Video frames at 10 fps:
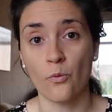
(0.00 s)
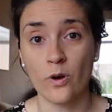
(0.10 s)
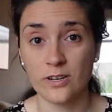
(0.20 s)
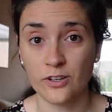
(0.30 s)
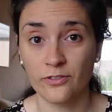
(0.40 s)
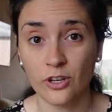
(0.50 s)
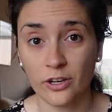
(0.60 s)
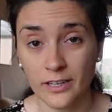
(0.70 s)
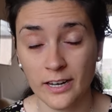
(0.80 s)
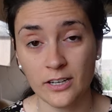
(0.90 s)
Once you've
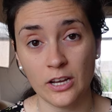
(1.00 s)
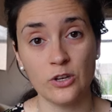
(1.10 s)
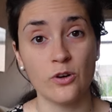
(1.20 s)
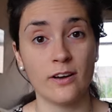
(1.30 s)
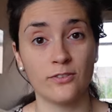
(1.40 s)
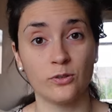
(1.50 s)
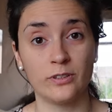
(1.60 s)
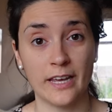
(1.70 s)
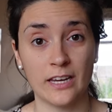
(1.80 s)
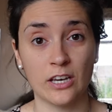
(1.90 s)
done that, you have to
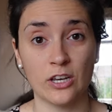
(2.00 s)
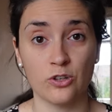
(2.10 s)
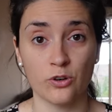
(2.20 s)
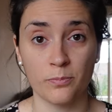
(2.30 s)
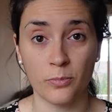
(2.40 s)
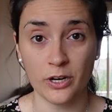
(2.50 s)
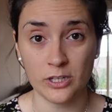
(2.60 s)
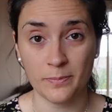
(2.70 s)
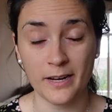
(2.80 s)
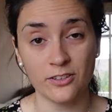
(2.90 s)
take your
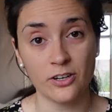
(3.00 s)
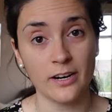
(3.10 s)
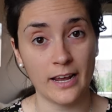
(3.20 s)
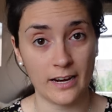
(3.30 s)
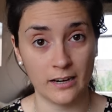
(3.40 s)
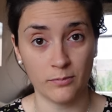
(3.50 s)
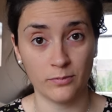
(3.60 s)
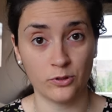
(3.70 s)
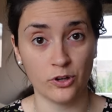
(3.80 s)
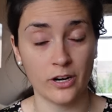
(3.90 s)
bodice pattern and
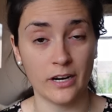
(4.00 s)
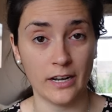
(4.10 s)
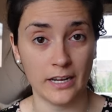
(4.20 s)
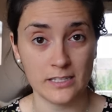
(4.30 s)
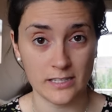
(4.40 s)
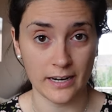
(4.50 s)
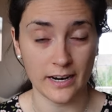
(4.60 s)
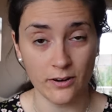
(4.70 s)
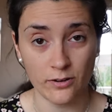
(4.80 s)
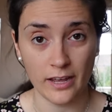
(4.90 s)
turn it inside
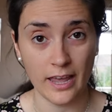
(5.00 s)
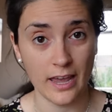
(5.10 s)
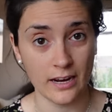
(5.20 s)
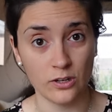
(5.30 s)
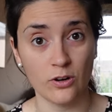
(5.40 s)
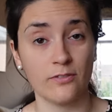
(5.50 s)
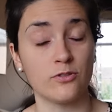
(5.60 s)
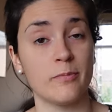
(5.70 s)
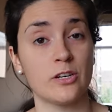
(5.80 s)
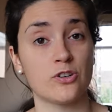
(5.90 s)
out, and you have
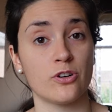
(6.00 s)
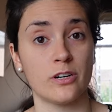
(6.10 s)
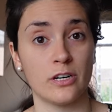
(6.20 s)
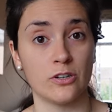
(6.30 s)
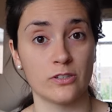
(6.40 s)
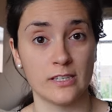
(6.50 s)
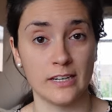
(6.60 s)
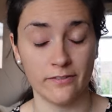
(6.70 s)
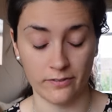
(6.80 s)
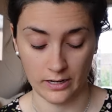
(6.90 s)
to make sure that your
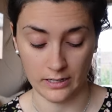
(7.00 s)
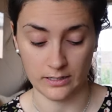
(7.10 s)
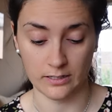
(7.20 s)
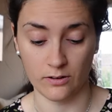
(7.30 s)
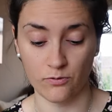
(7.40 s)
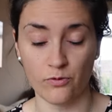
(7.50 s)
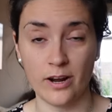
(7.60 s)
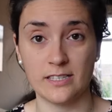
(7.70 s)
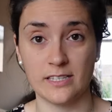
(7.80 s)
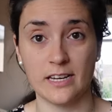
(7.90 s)
sleeve is
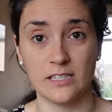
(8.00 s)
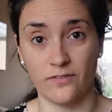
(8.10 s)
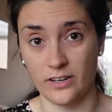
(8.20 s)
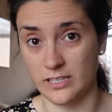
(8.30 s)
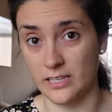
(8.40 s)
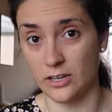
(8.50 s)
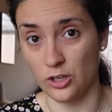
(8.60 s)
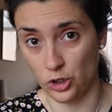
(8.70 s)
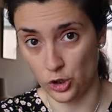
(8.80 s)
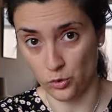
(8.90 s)
right sides facing
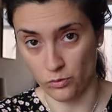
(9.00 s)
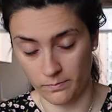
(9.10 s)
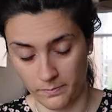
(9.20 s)
you.